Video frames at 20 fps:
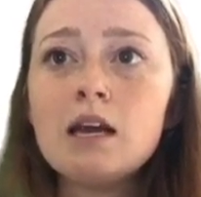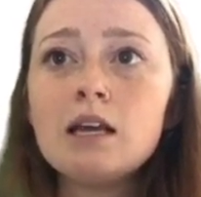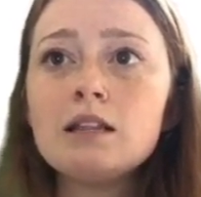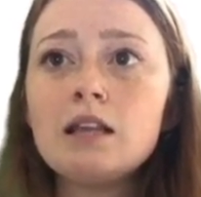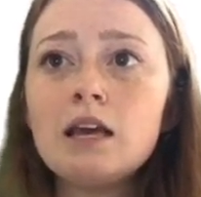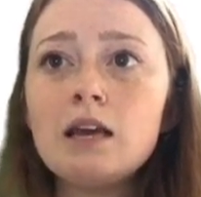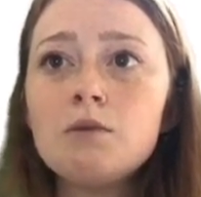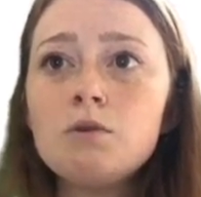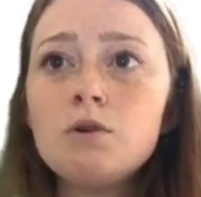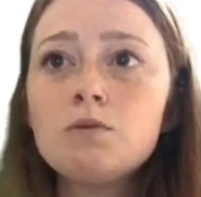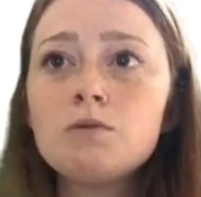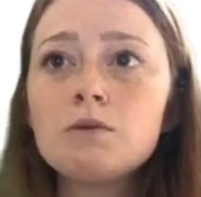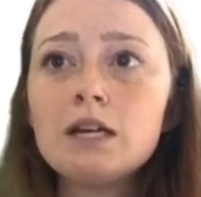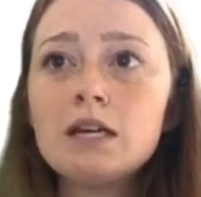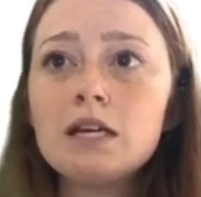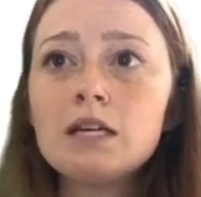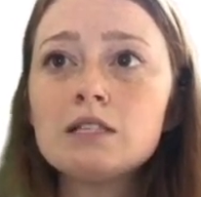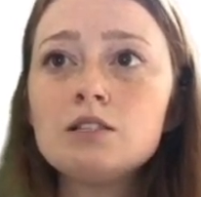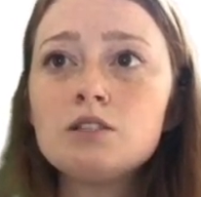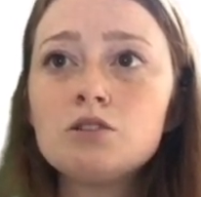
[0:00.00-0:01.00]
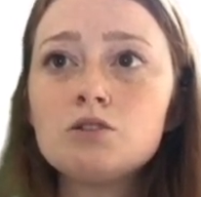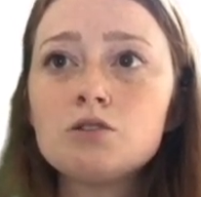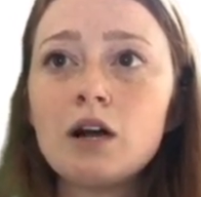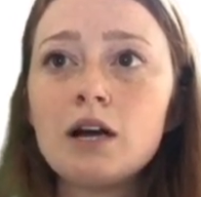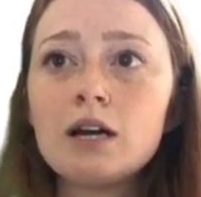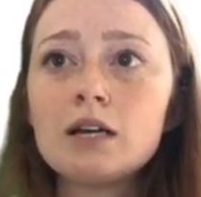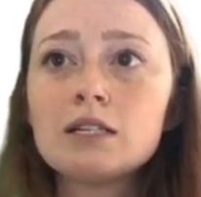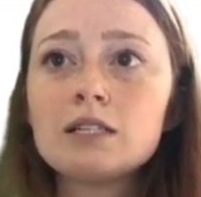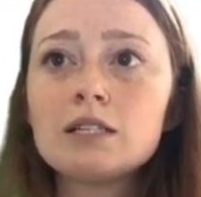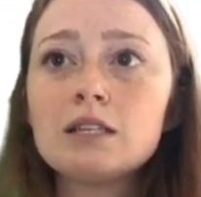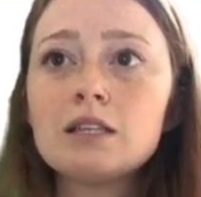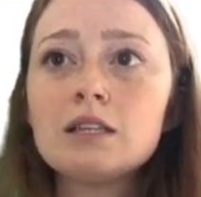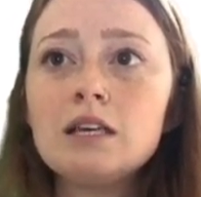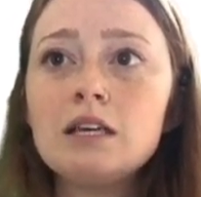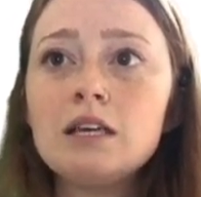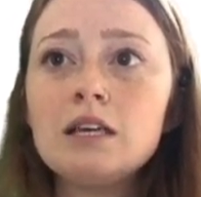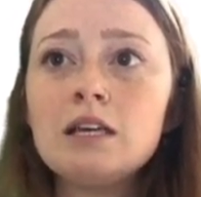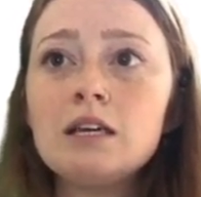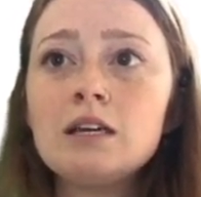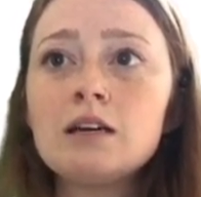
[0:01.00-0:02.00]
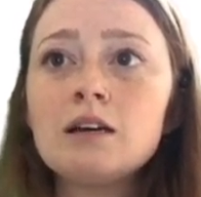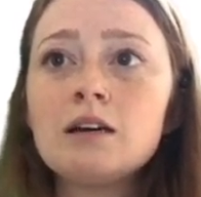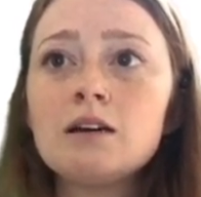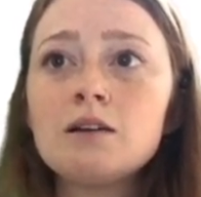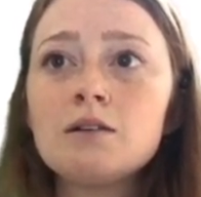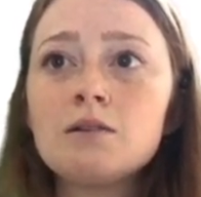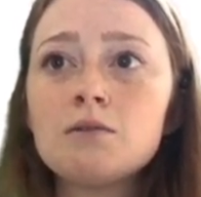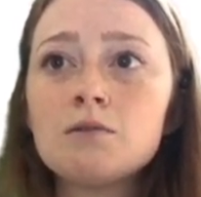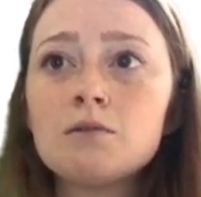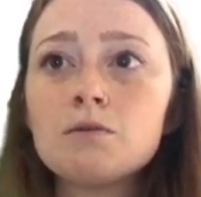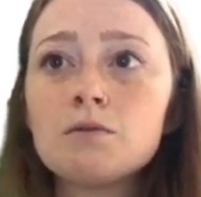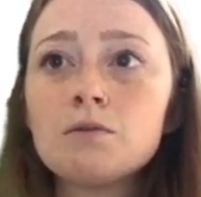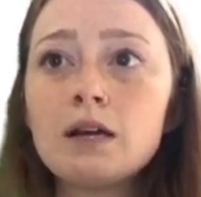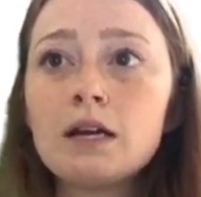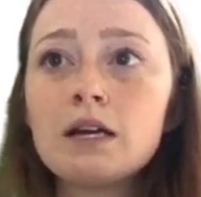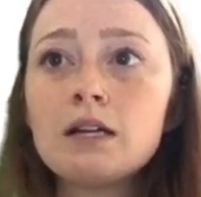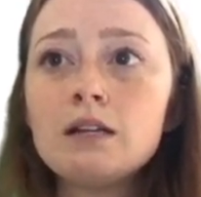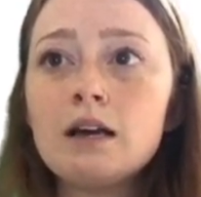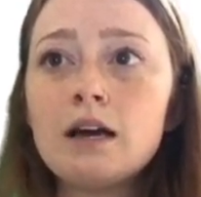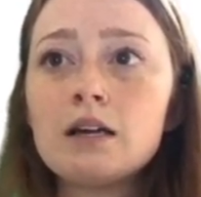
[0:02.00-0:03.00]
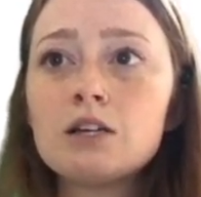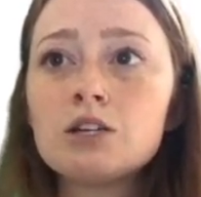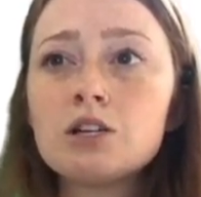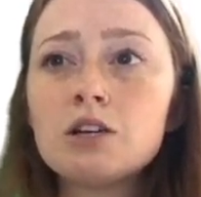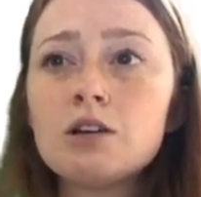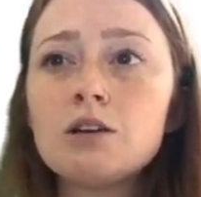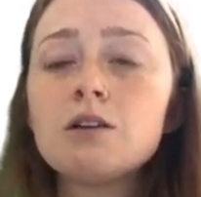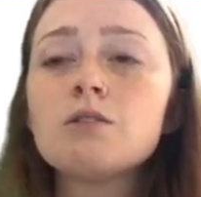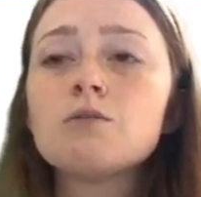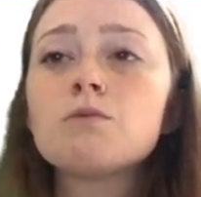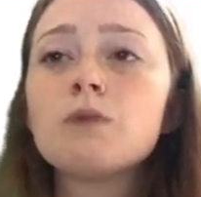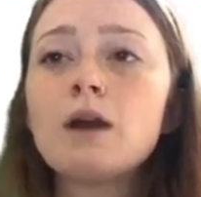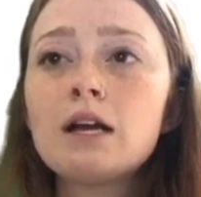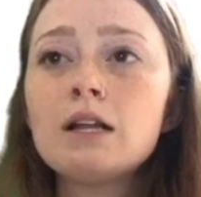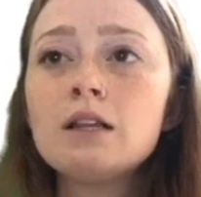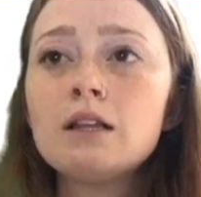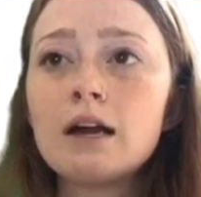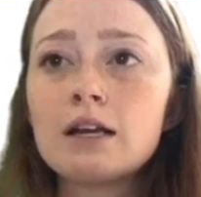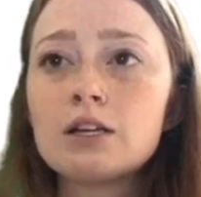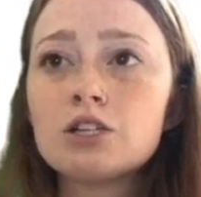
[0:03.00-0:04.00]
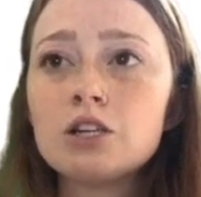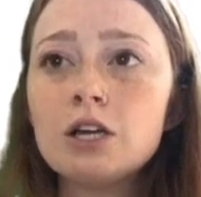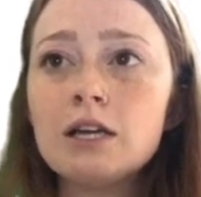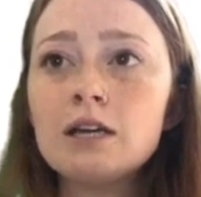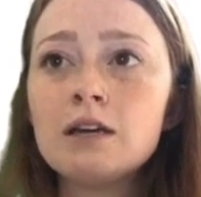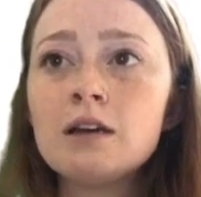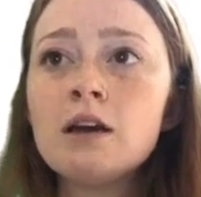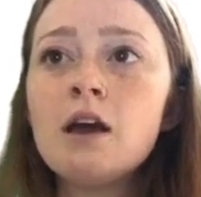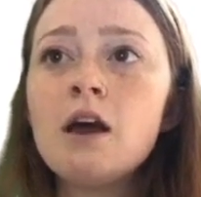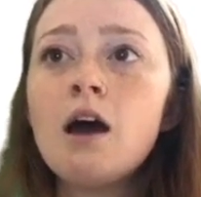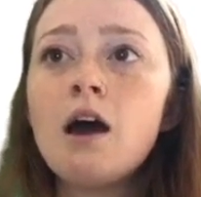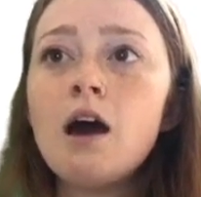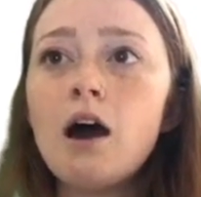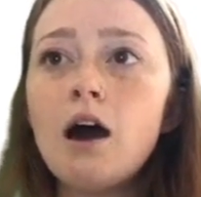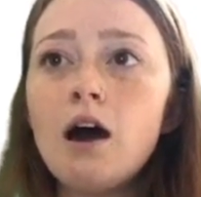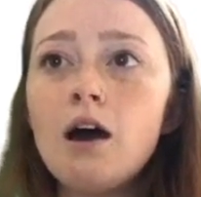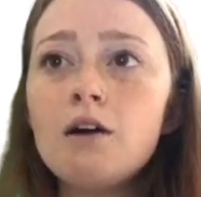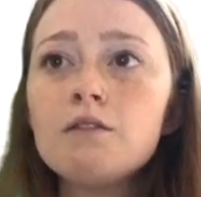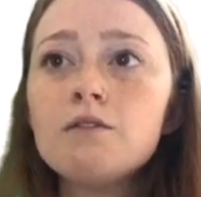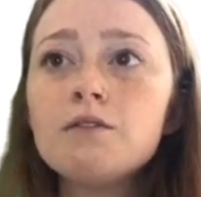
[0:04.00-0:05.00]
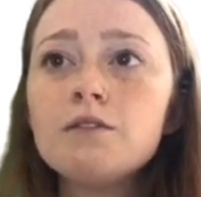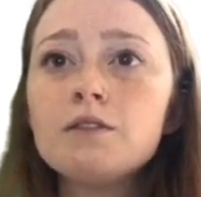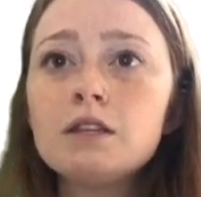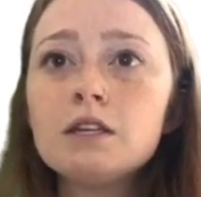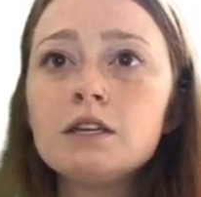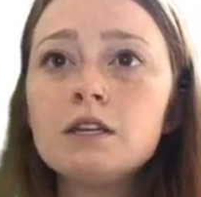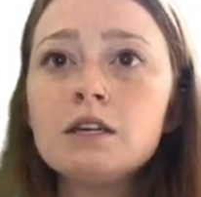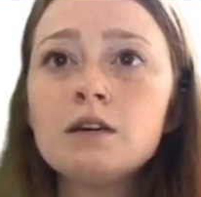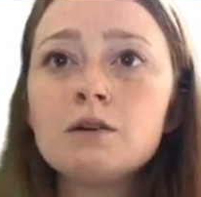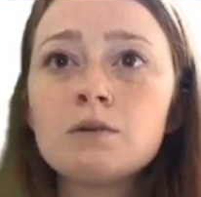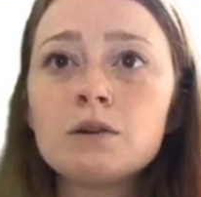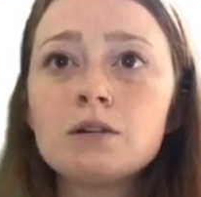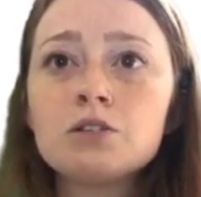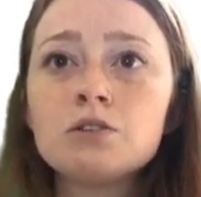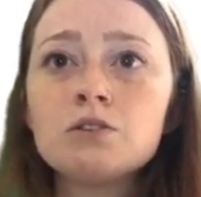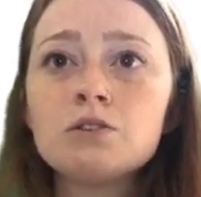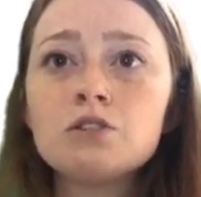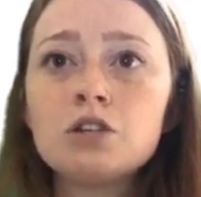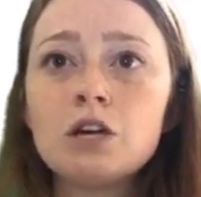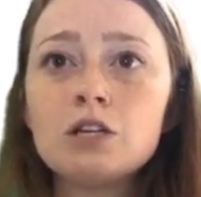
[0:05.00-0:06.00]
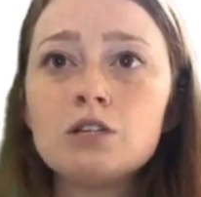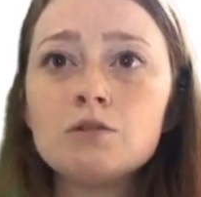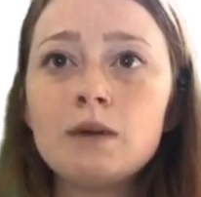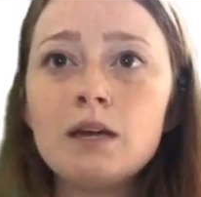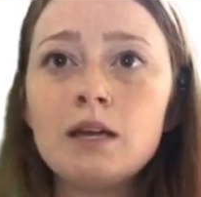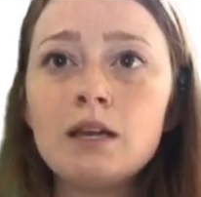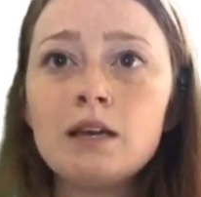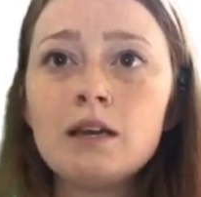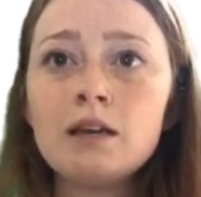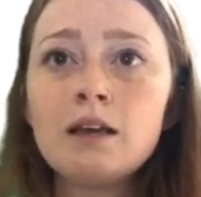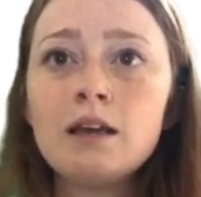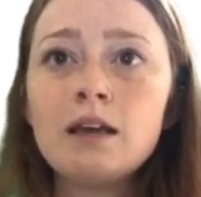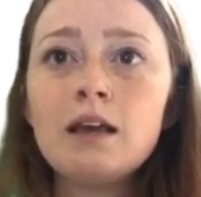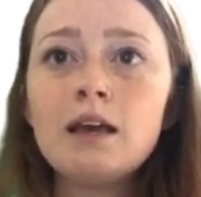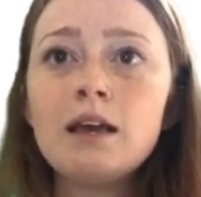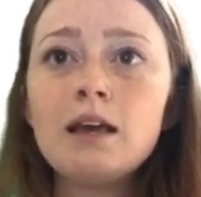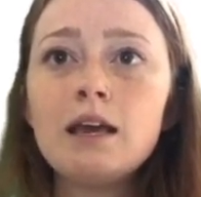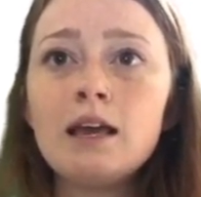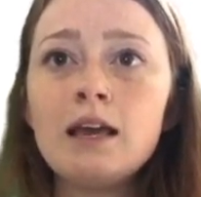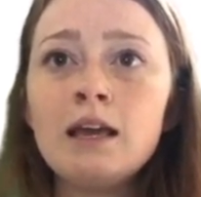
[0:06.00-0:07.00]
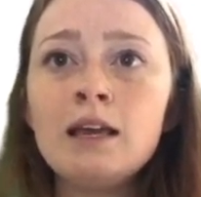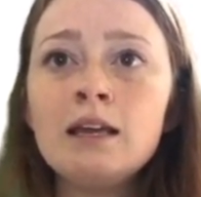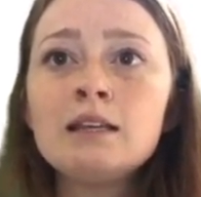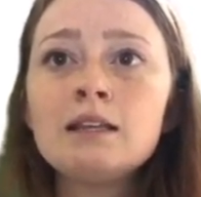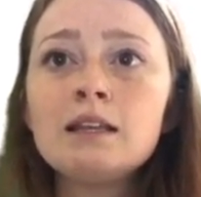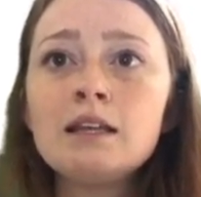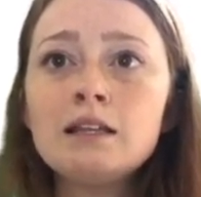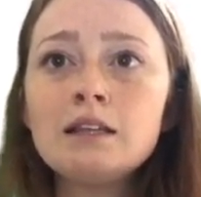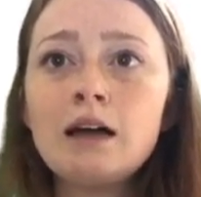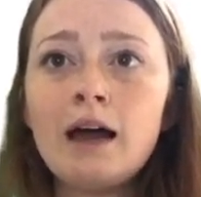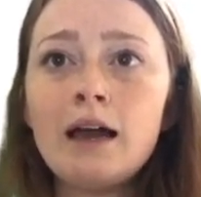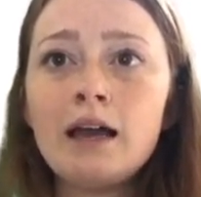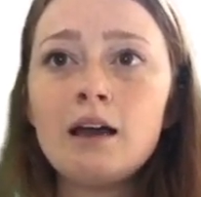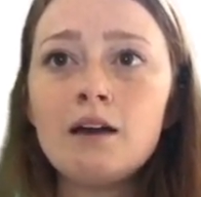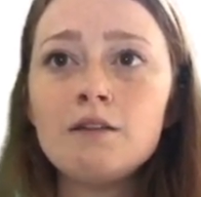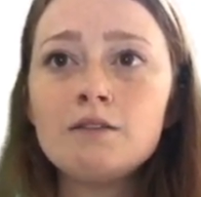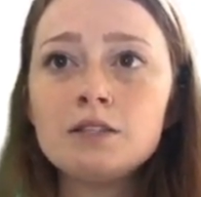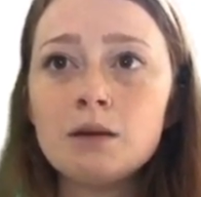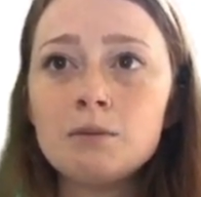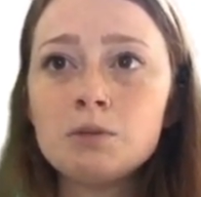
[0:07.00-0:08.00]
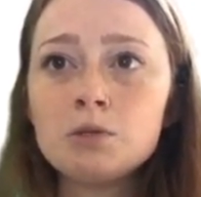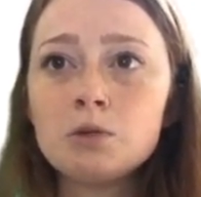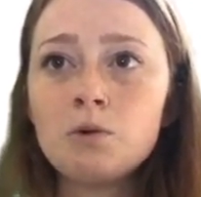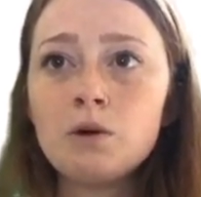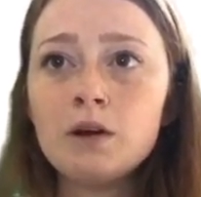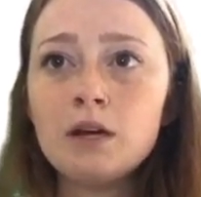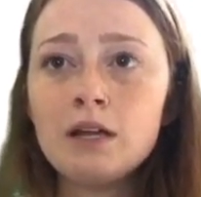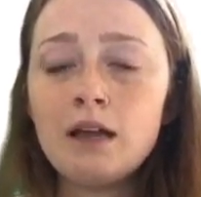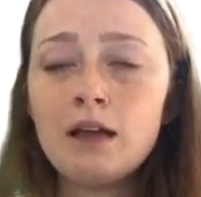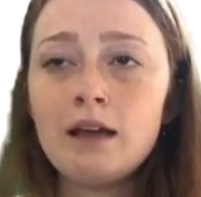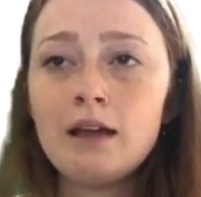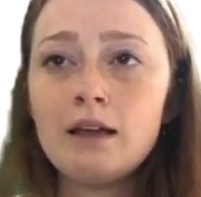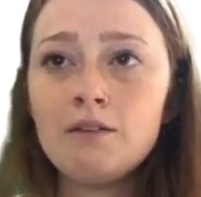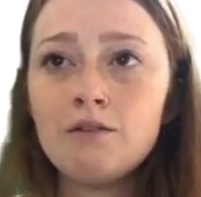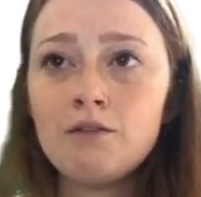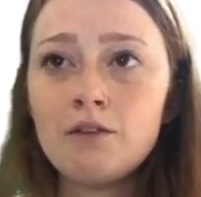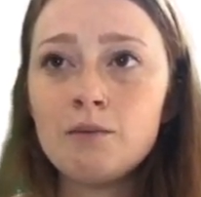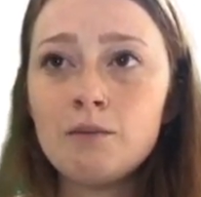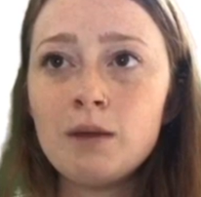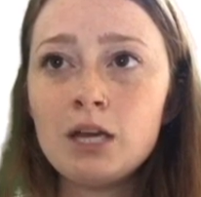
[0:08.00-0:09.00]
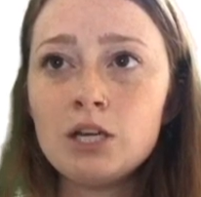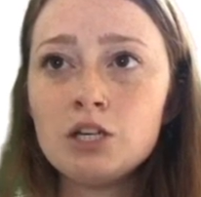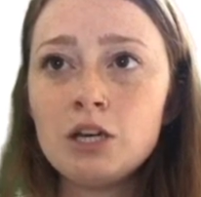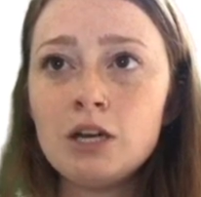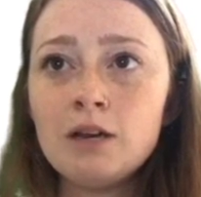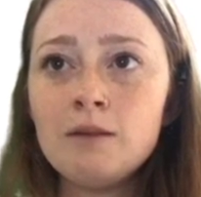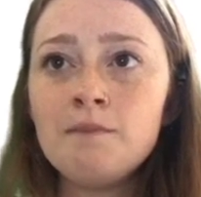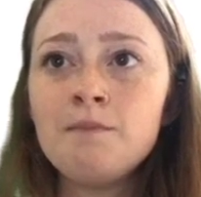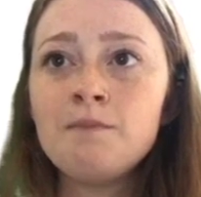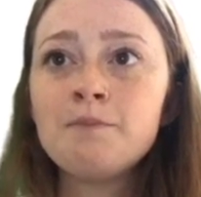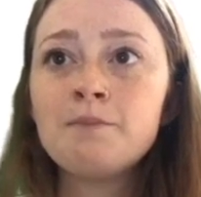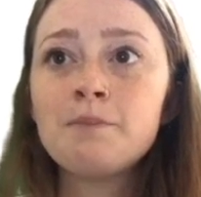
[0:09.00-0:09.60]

they will reconstruct the recollection of the original judgment in the light of subsequent information.